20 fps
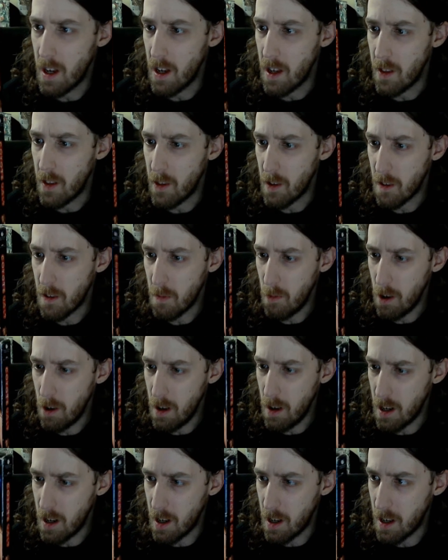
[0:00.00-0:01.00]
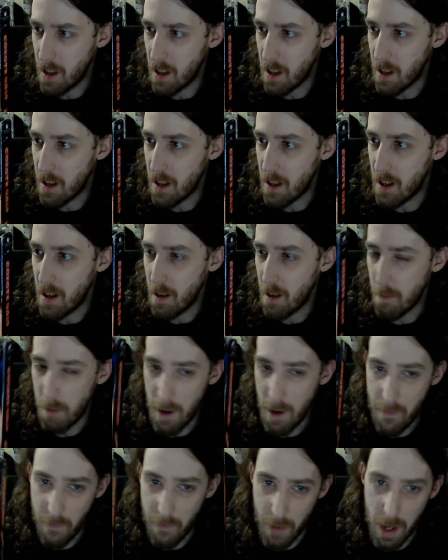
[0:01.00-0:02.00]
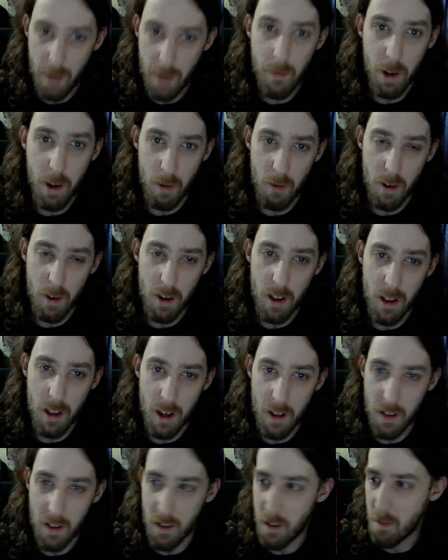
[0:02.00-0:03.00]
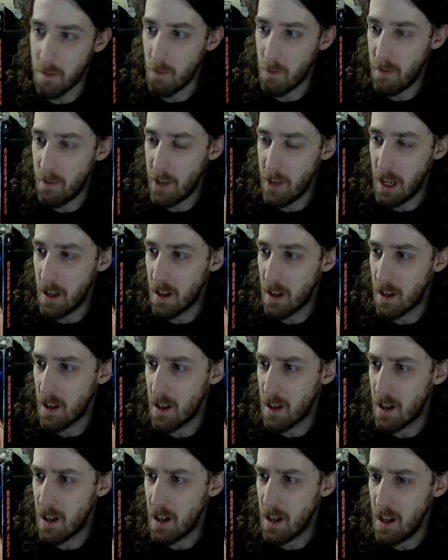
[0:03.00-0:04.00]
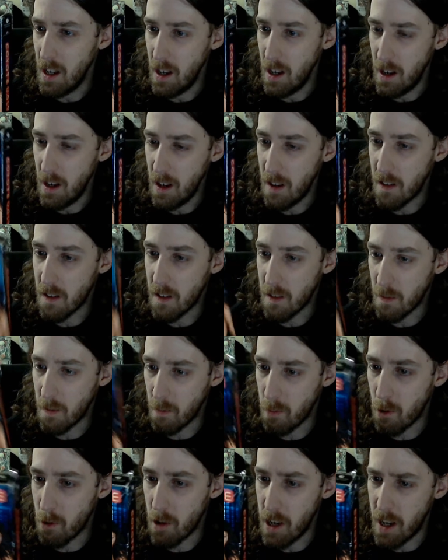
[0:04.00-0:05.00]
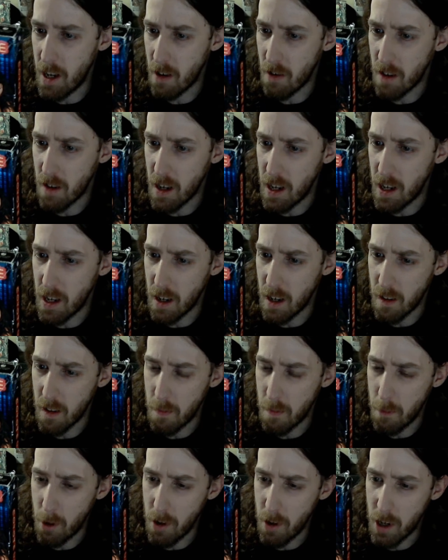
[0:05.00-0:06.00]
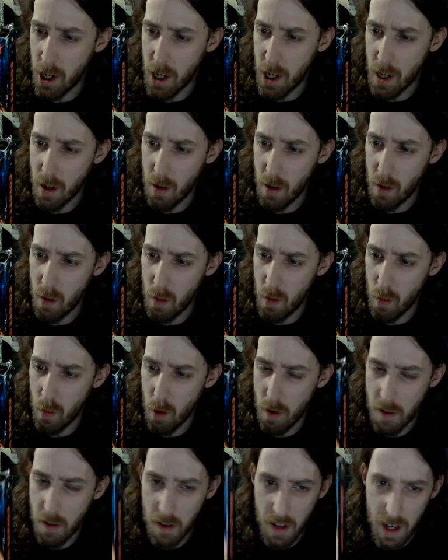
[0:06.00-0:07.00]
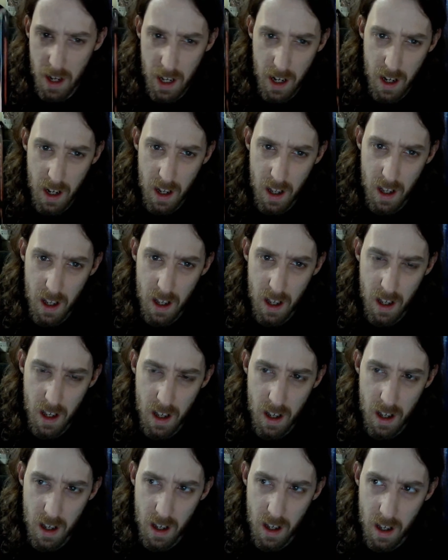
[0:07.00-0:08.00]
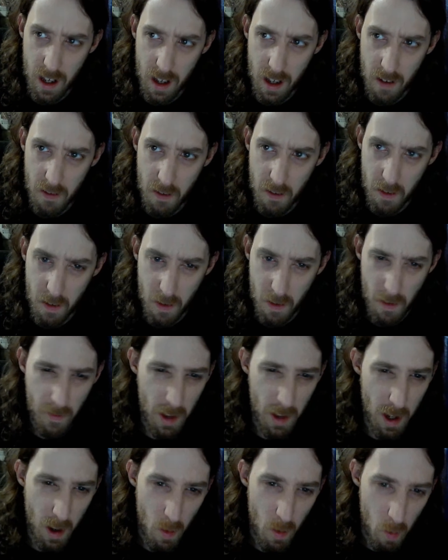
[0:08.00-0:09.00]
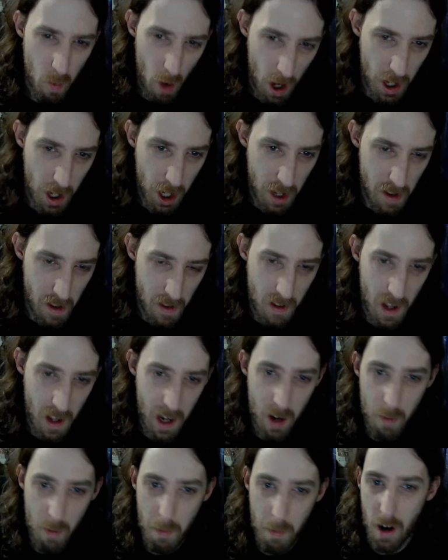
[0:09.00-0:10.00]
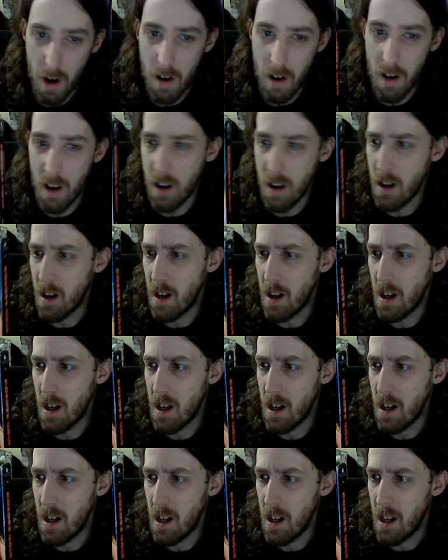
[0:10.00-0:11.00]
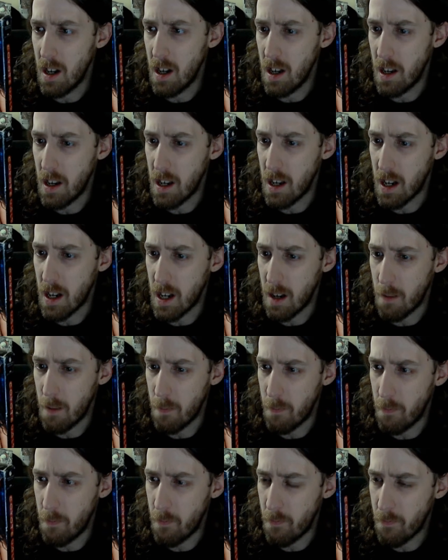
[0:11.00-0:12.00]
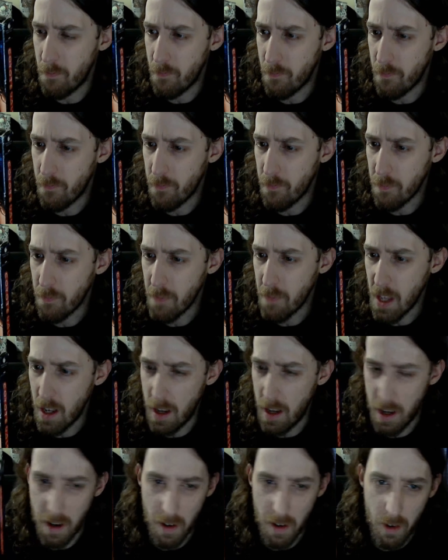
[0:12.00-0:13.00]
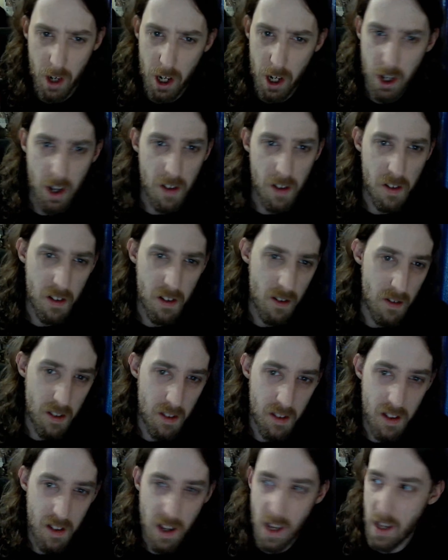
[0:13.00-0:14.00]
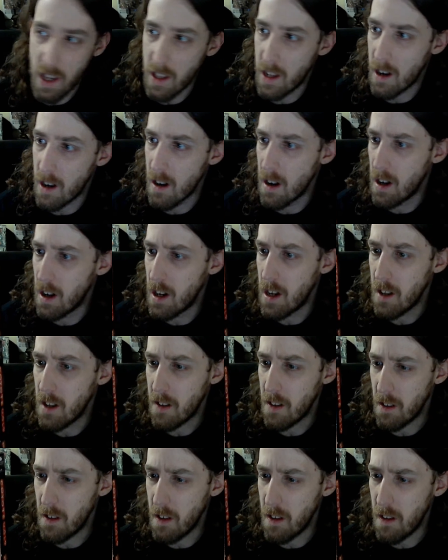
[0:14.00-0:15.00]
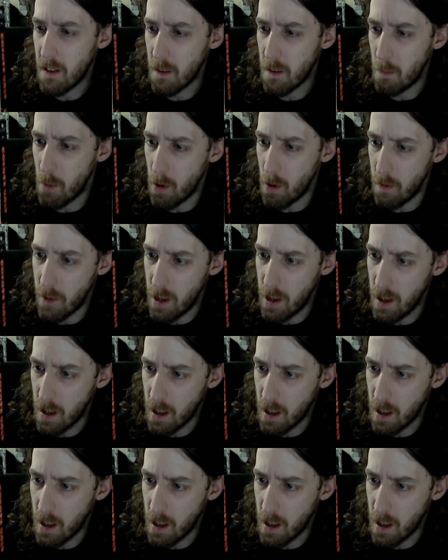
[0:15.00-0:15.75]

This one, my family really likes this movie, and it is pretty entertaining. It's about a chick who works at sort of like a raunchy style bar, and I don't know, she just starts singing there. It's a decent movie.